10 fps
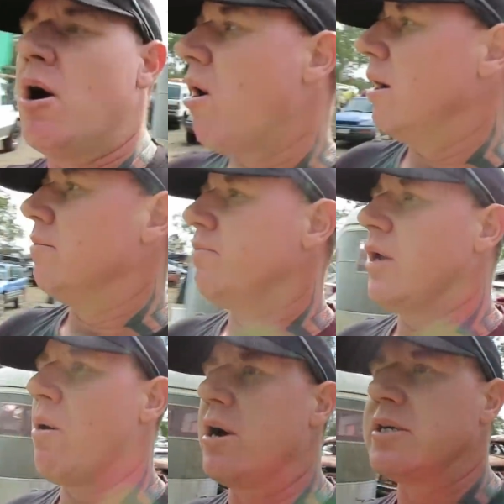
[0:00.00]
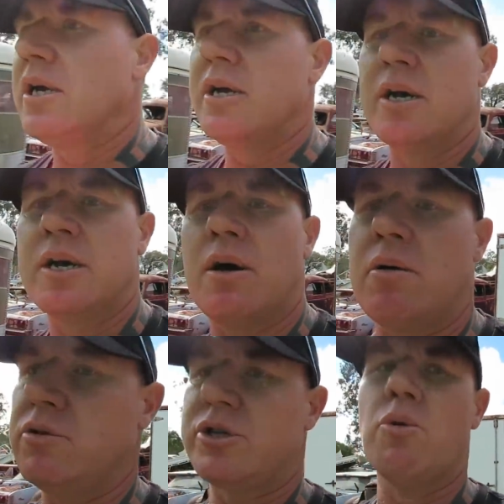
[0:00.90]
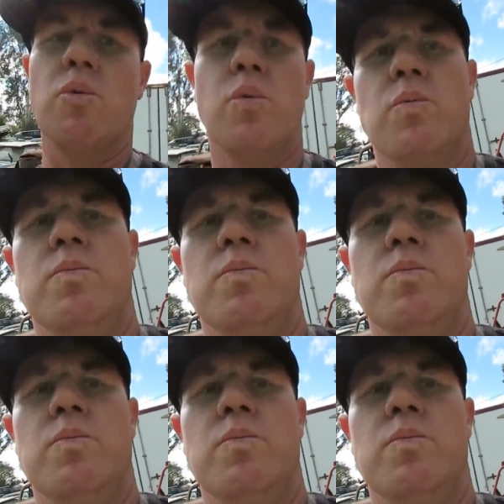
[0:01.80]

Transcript: All right, no worries. See you.